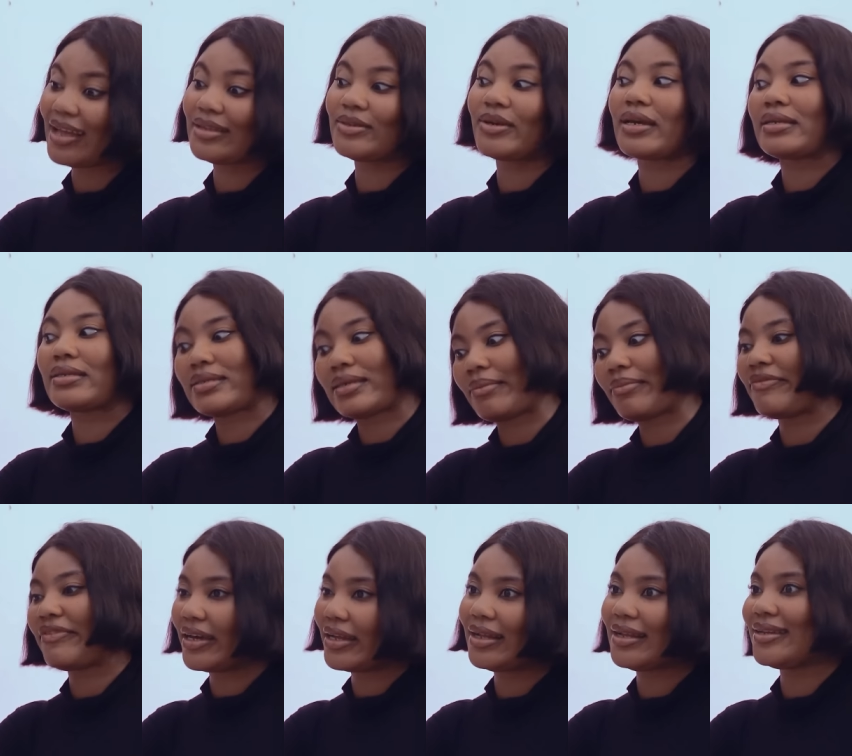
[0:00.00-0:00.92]
And you can see
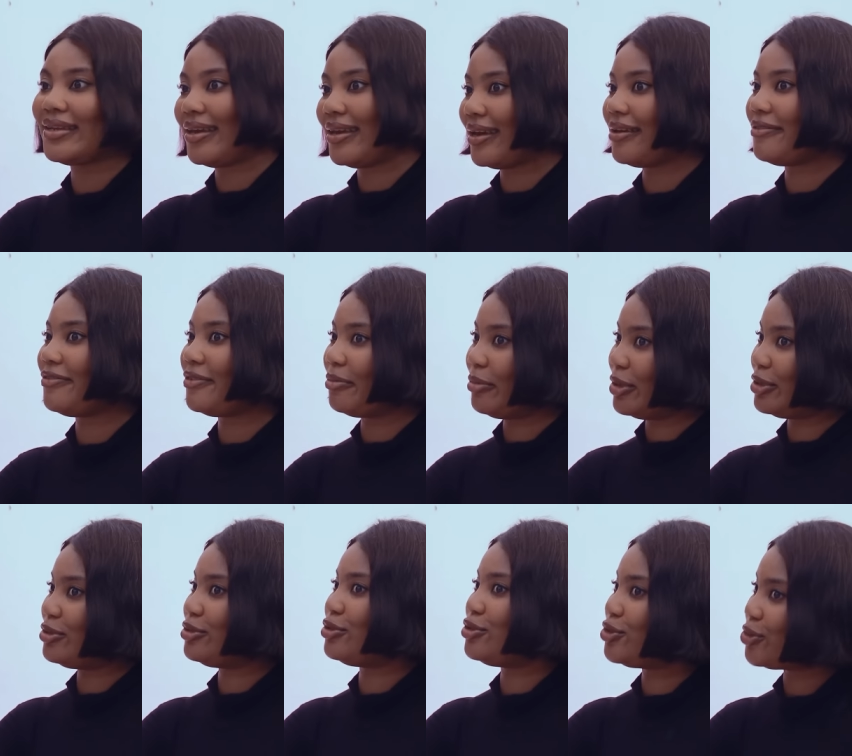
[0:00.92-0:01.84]
I'm finally here for me
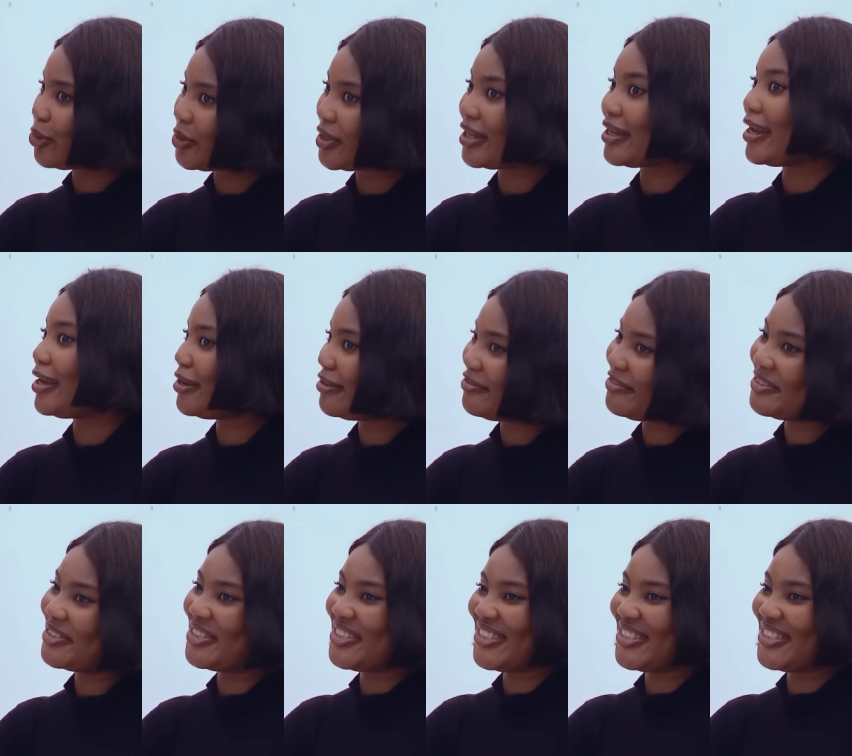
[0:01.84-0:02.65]
to show you that I love you